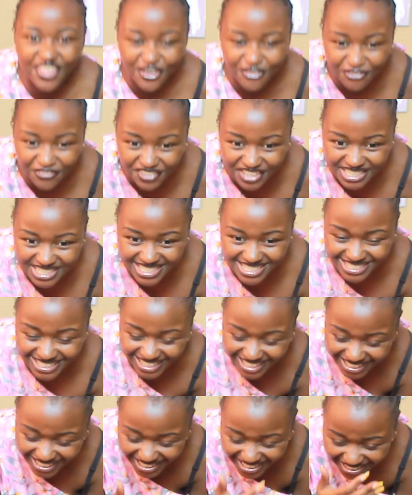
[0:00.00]
the feet.
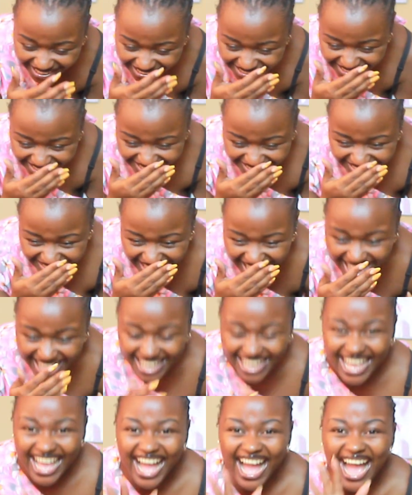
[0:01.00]

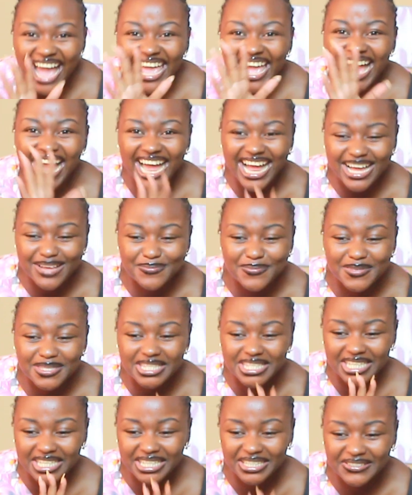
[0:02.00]
I
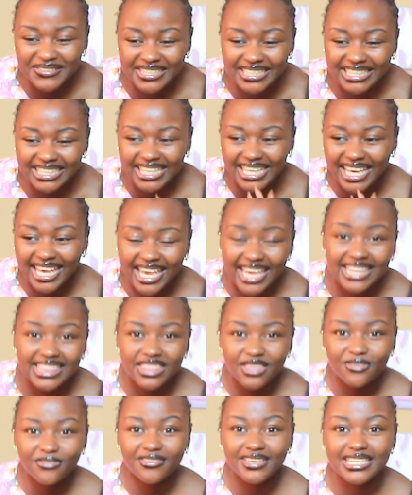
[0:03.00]
absolutely
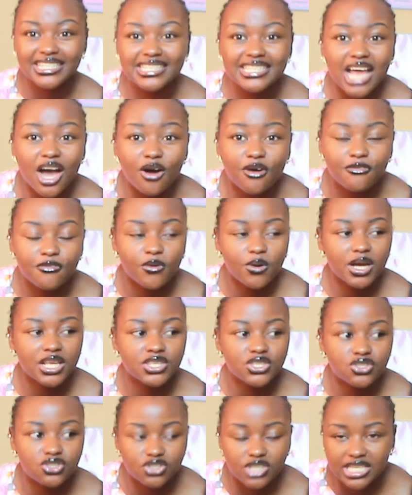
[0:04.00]
hate the feet. Now for a
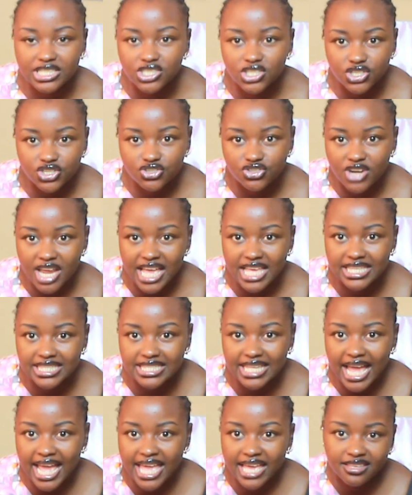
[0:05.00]
stretchy
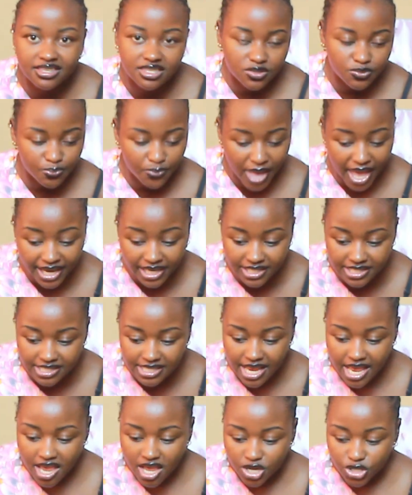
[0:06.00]
dress, I
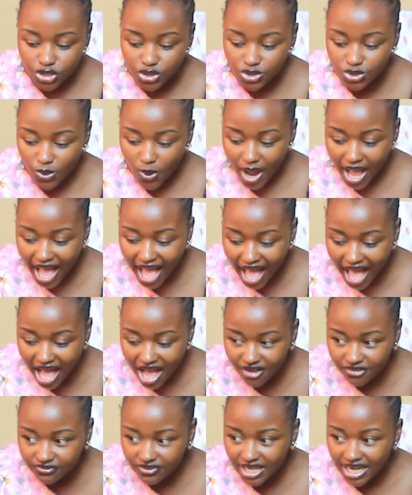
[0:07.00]
expect to
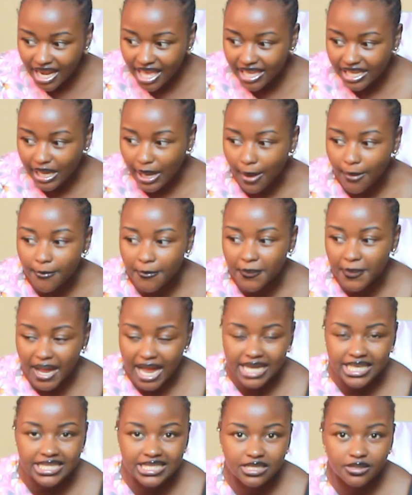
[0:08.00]
have like
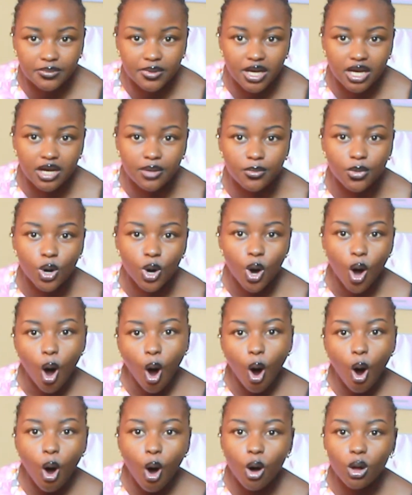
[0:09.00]
maximum
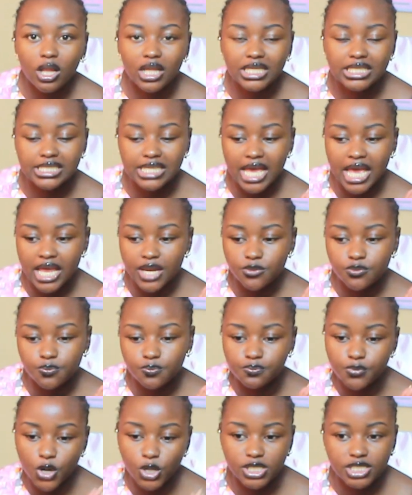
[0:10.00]
hold and
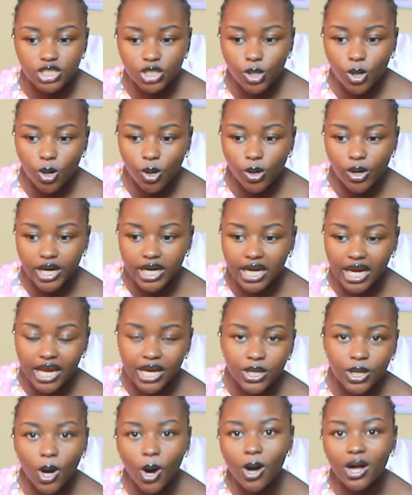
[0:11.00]
bodycon
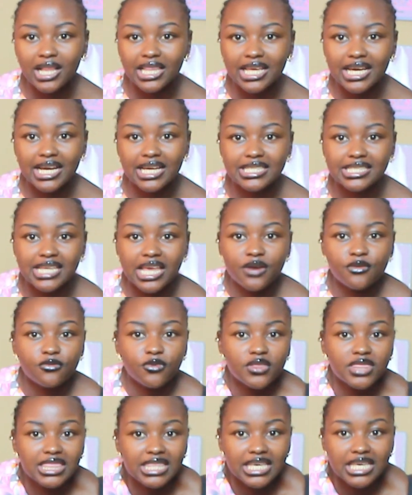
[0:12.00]
and all that, and
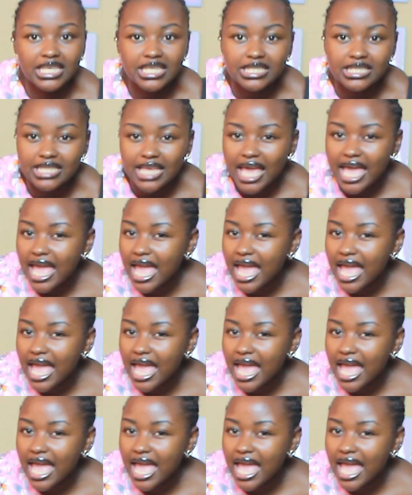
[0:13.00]
for this